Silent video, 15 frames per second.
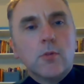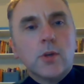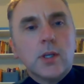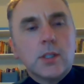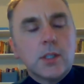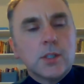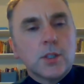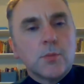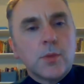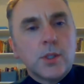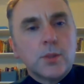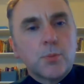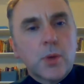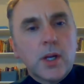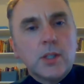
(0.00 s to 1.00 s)
racism
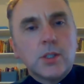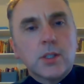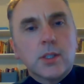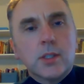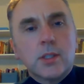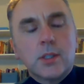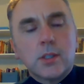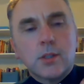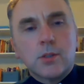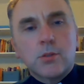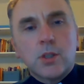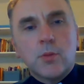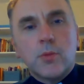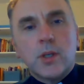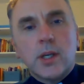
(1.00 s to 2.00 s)
is prejudice,
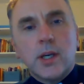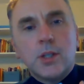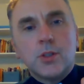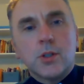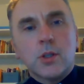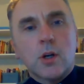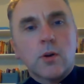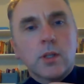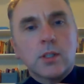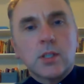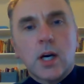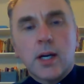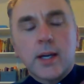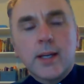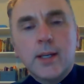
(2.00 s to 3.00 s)
discrimination, or
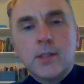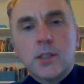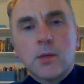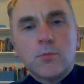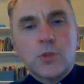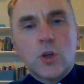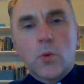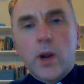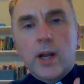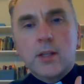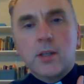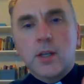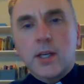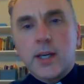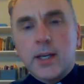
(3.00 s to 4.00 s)
antagonism
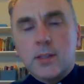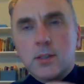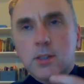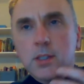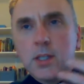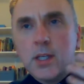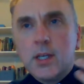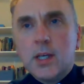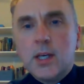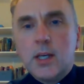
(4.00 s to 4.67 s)
directed against